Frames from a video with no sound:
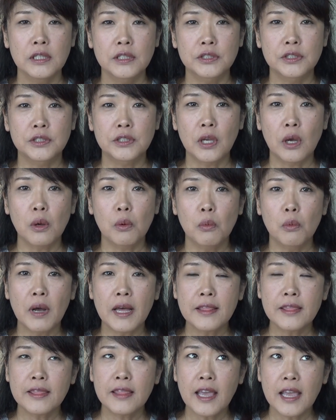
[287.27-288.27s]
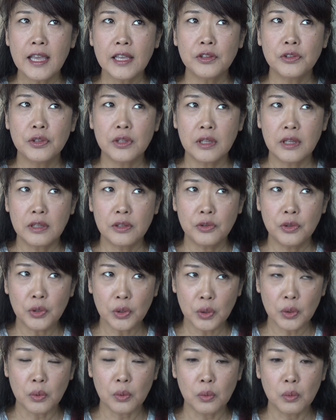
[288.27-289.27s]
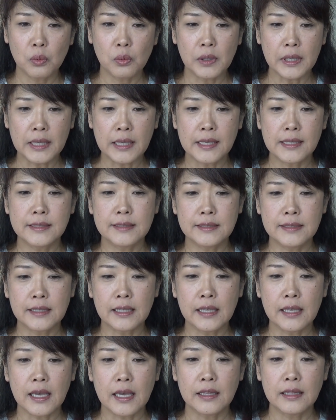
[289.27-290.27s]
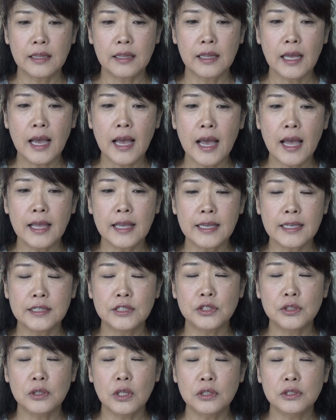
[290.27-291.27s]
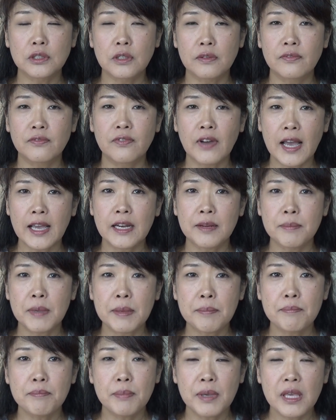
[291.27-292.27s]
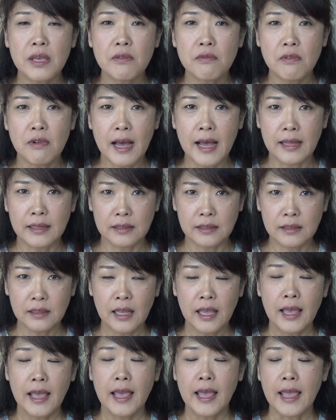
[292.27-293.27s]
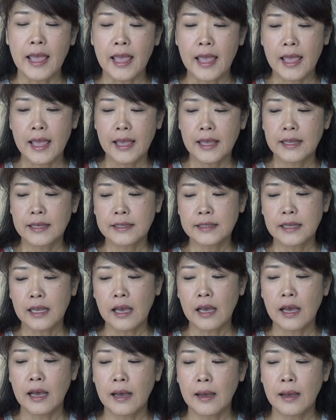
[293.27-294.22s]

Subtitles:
So what they do is that is lots of vitamin B1, and